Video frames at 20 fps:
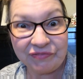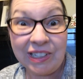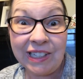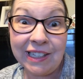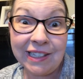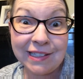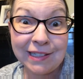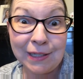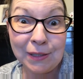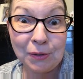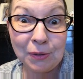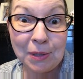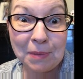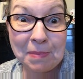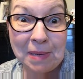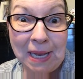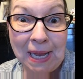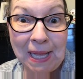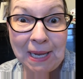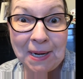is under the
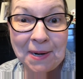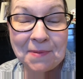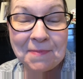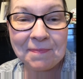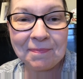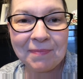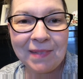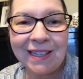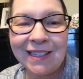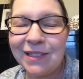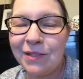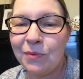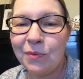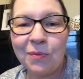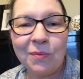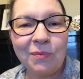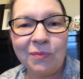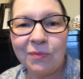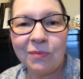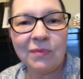piano, because
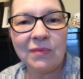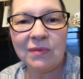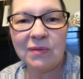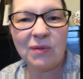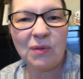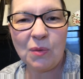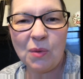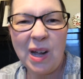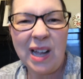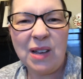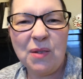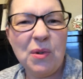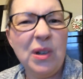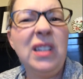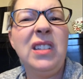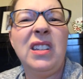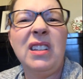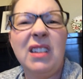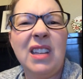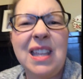why
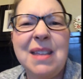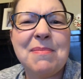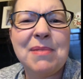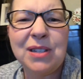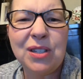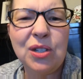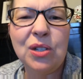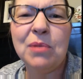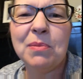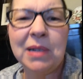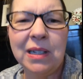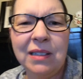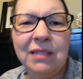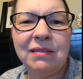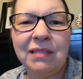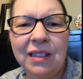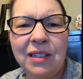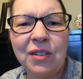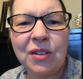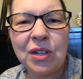wouldn't you keep a tuba
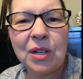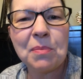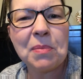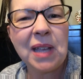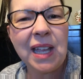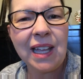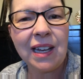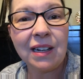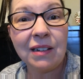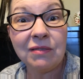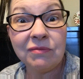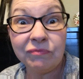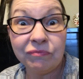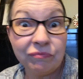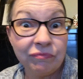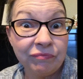under your piano?